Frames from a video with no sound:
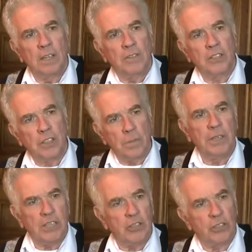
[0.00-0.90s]
for
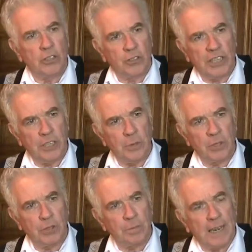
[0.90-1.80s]
somebody just to treat you
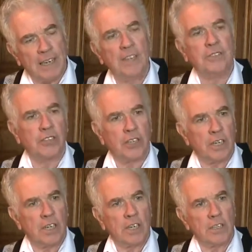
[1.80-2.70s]
with respect lifts your
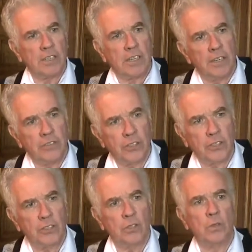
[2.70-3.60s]
heart, it lifts your
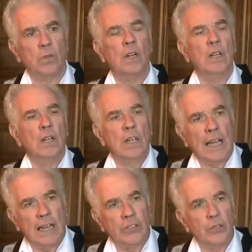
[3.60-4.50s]
soul,
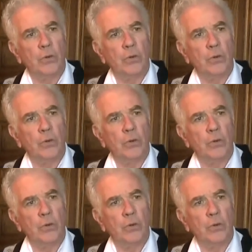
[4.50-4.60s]
and you